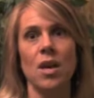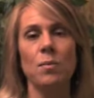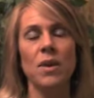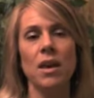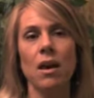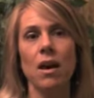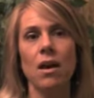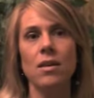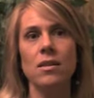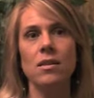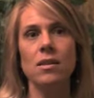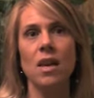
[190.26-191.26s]

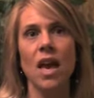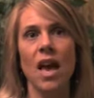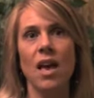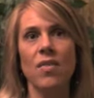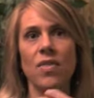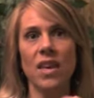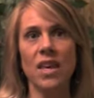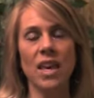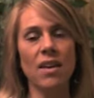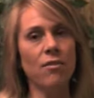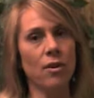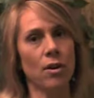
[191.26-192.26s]
because the
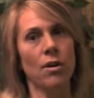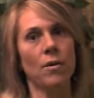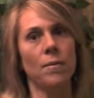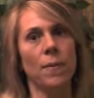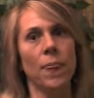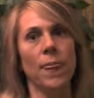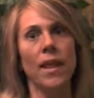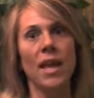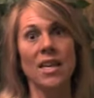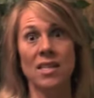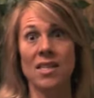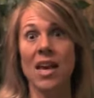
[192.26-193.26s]
giver
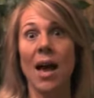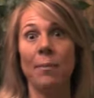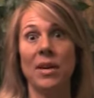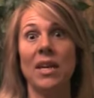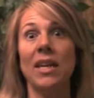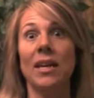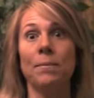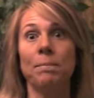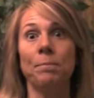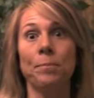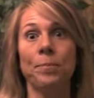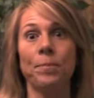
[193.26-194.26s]
is tapping
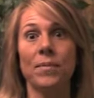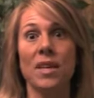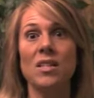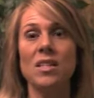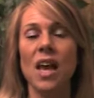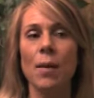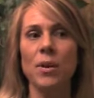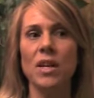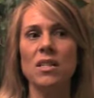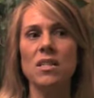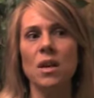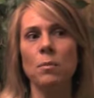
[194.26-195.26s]
in.
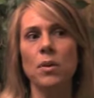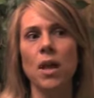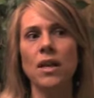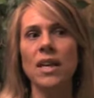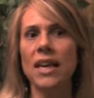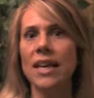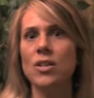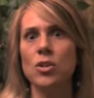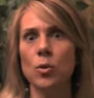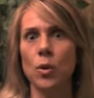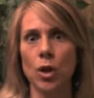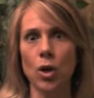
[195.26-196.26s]
It's like plugging
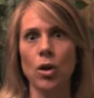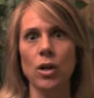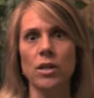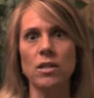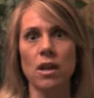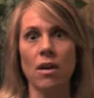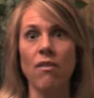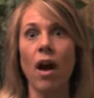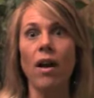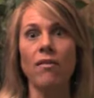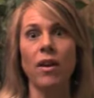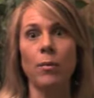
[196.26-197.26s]
into a current of
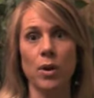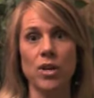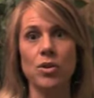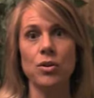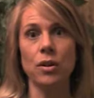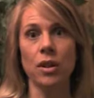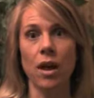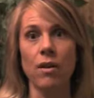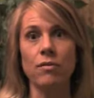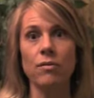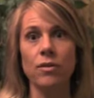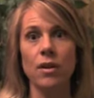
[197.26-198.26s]
high vibrational
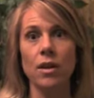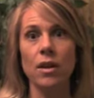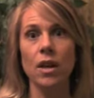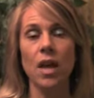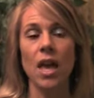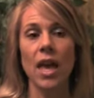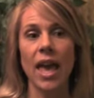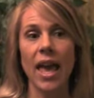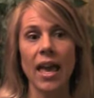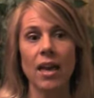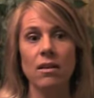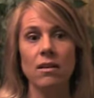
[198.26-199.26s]
love.
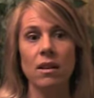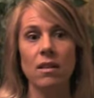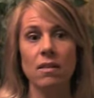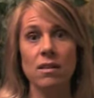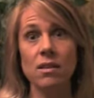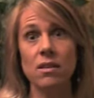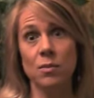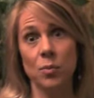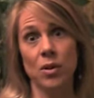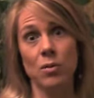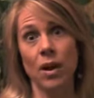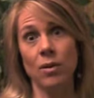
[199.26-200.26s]
And this is the
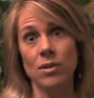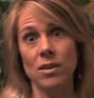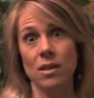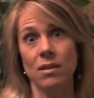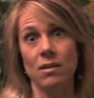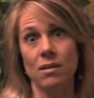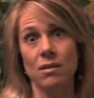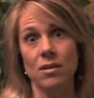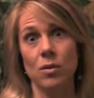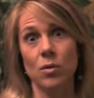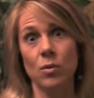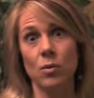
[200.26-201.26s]
prerequisite.
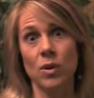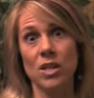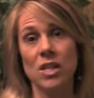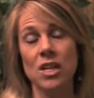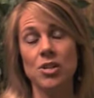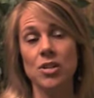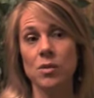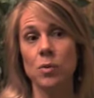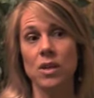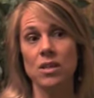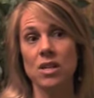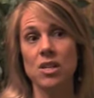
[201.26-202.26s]
So we teach this.
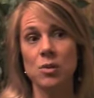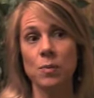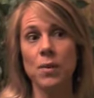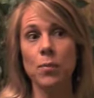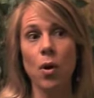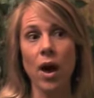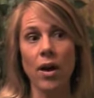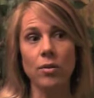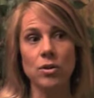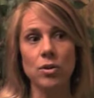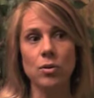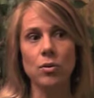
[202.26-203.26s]
We teach people how
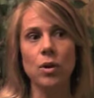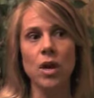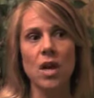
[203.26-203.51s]
to